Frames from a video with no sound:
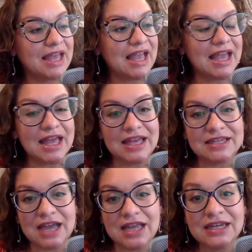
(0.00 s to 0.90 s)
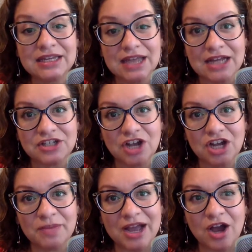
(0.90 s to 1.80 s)
and in it i talk
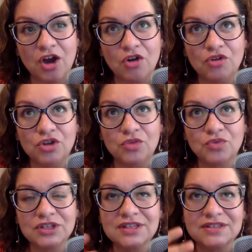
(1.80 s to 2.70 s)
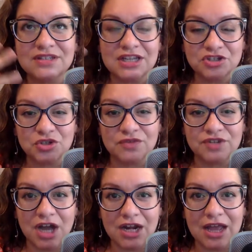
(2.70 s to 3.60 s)
about really the danger of
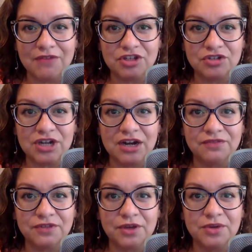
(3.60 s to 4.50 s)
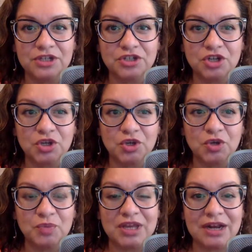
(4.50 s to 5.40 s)
not having good airflow in your
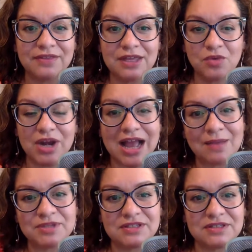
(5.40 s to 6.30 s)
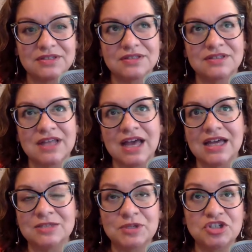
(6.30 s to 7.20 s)
coop. And I think what happens is is
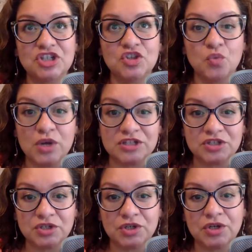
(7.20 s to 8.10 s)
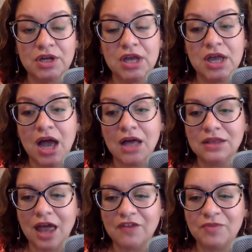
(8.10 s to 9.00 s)
that especially in the winter, a
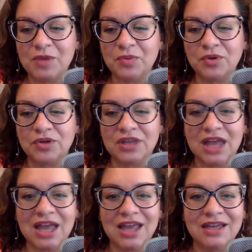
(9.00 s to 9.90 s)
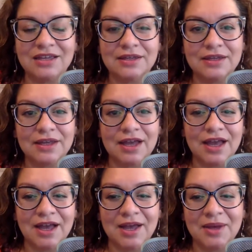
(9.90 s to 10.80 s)
lot of people are like,
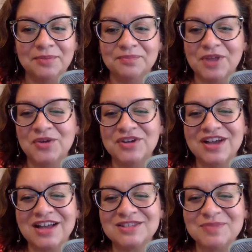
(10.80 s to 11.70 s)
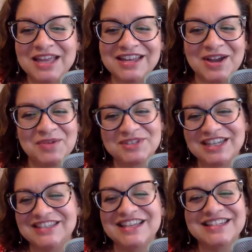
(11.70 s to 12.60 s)
um, oh, Gossmania
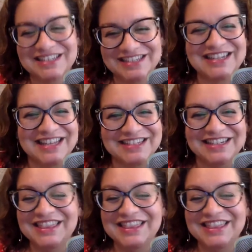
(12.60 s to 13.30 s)
Homestead said distended.